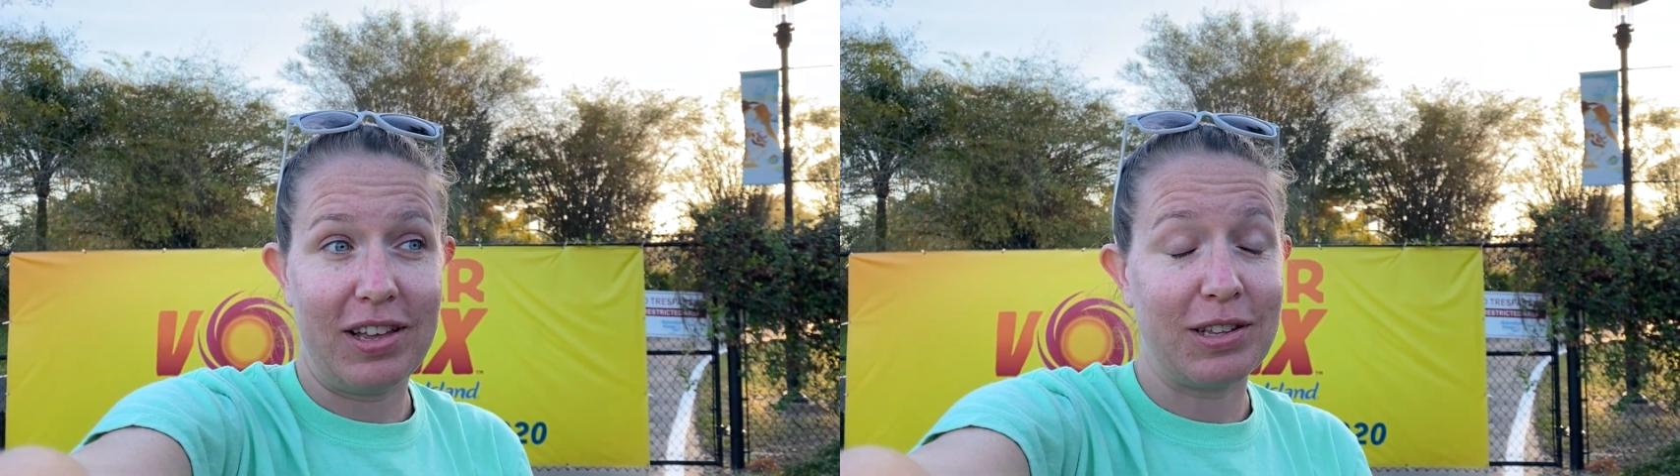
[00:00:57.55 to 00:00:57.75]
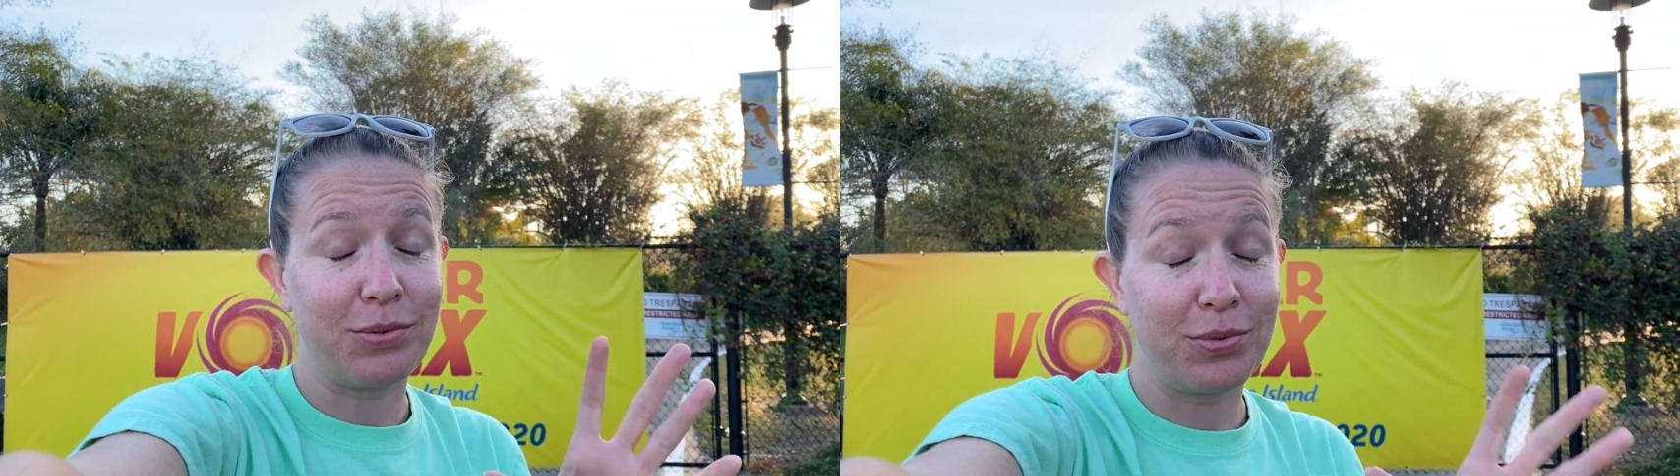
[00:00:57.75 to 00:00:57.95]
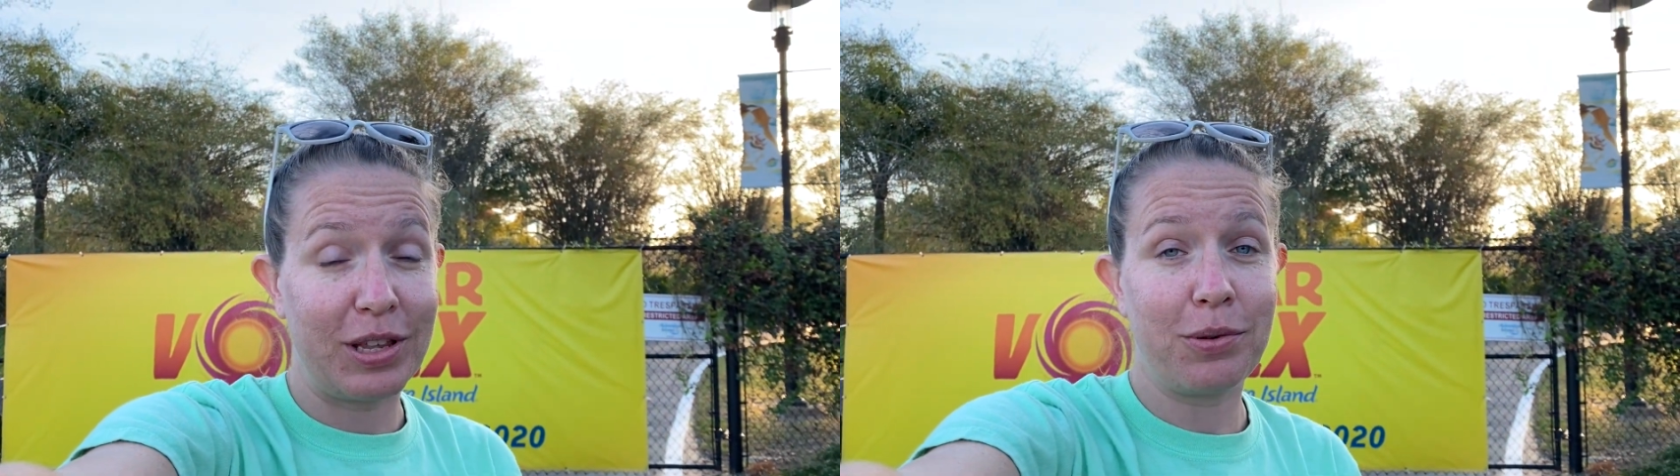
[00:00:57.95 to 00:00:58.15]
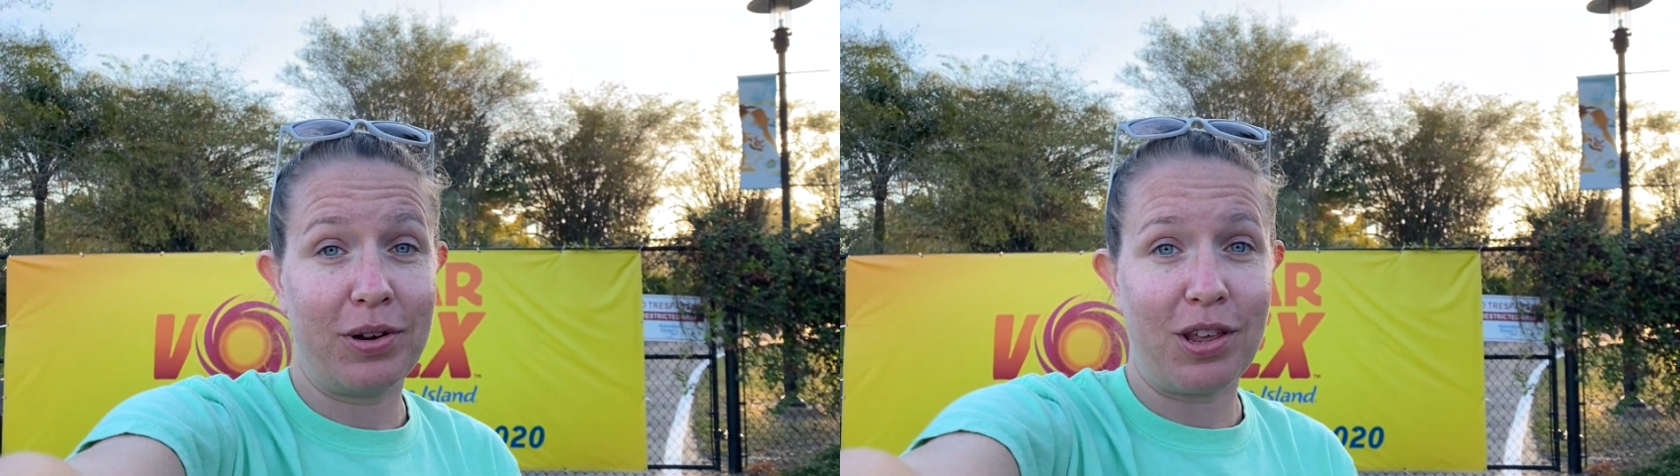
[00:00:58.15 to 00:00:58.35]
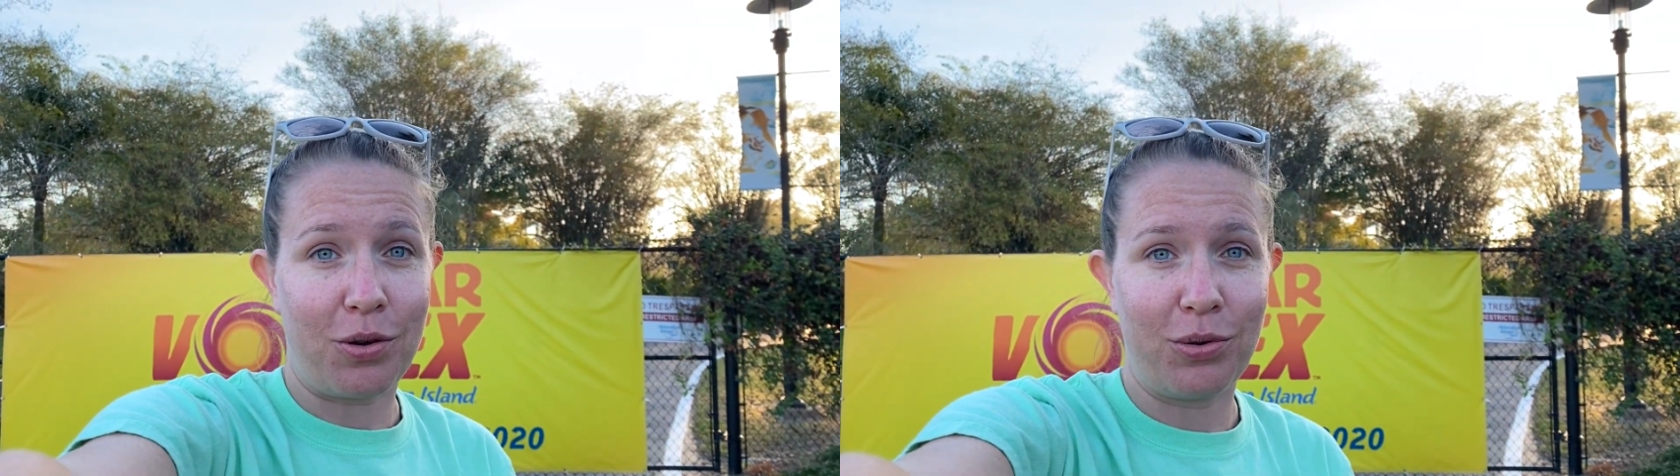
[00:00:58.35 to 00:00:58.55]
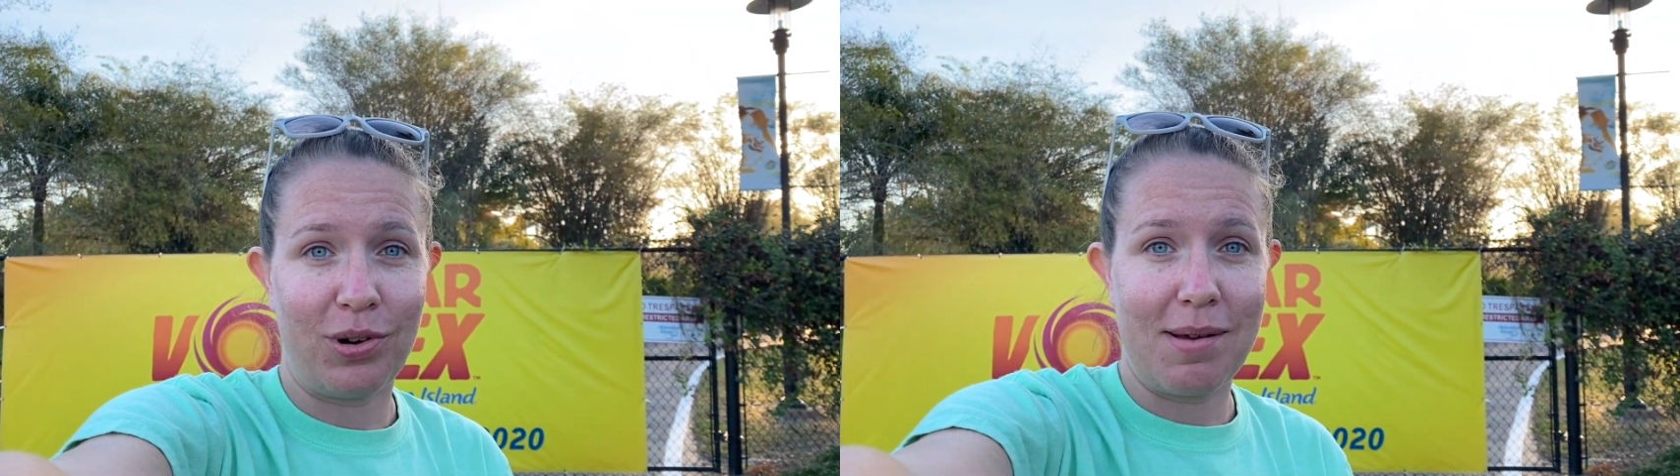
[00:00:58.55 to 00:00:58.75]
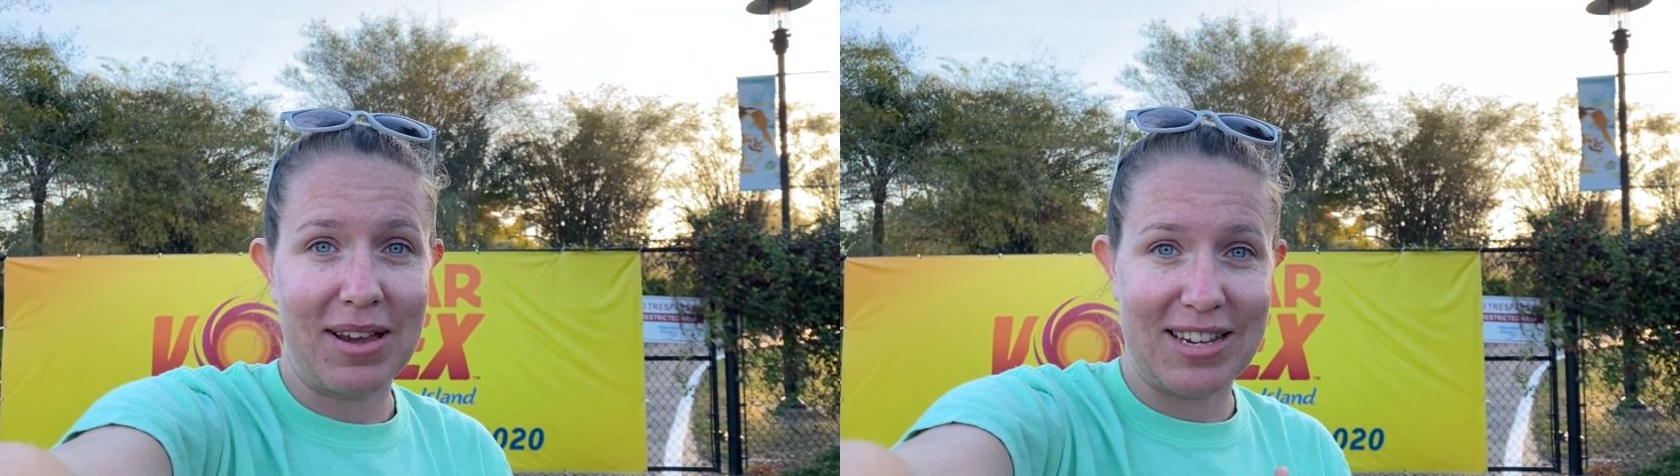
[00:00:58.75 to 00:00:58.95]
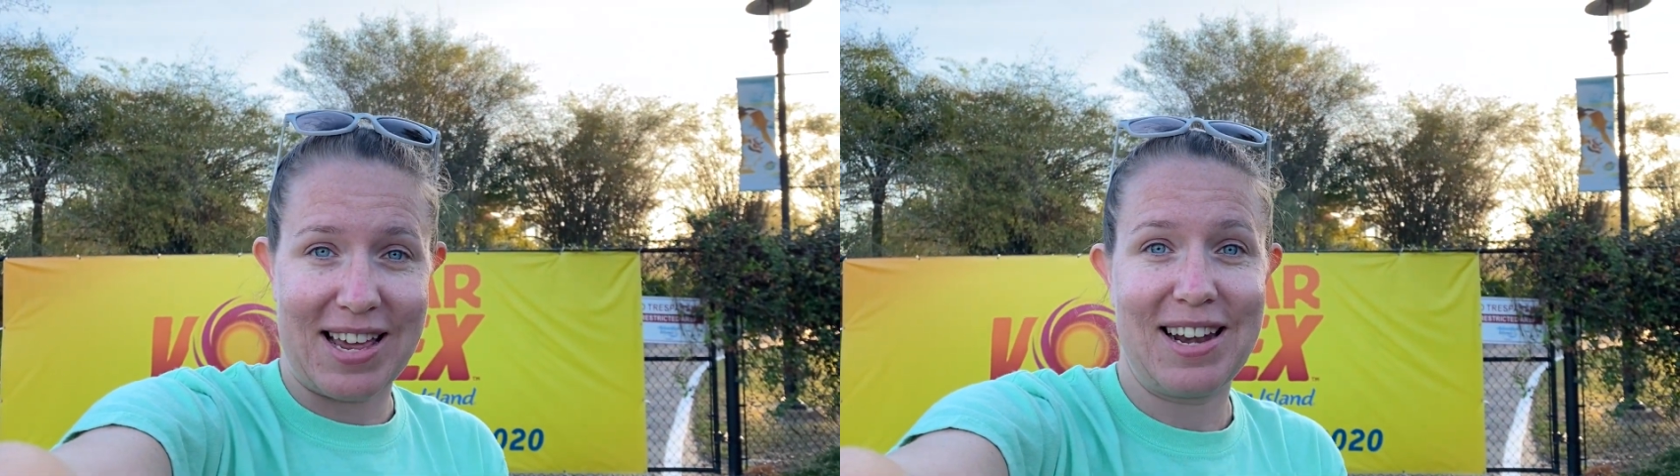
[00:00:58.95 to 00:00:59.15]
It's really, really cool. I'm
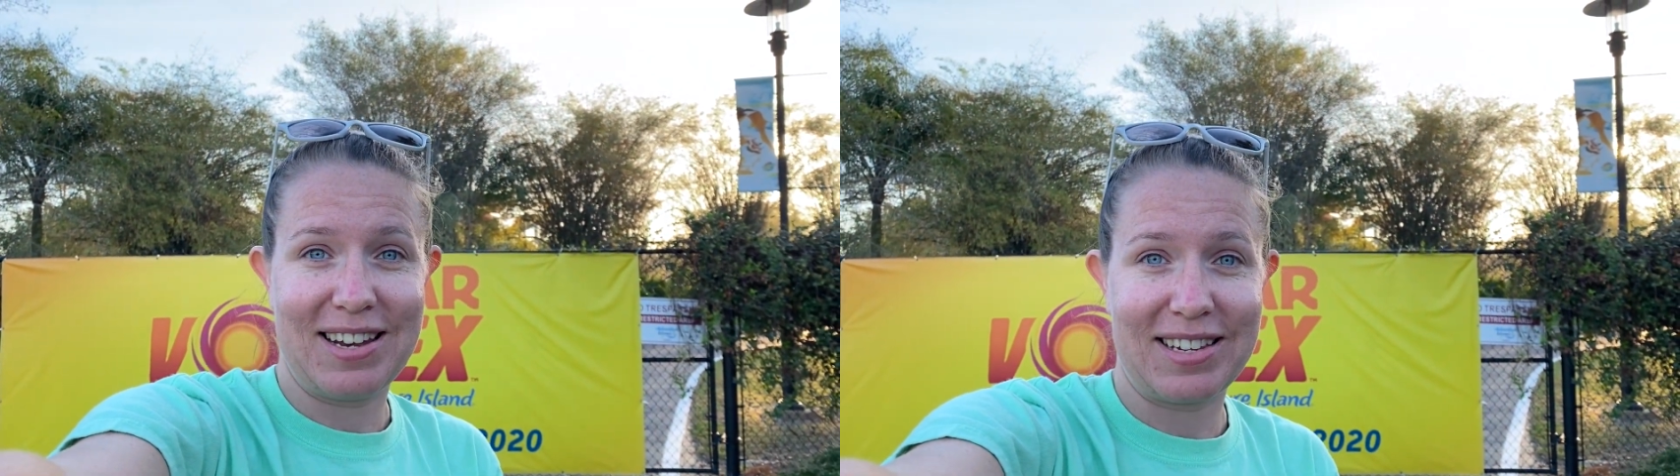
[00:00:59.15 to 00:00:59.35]
excited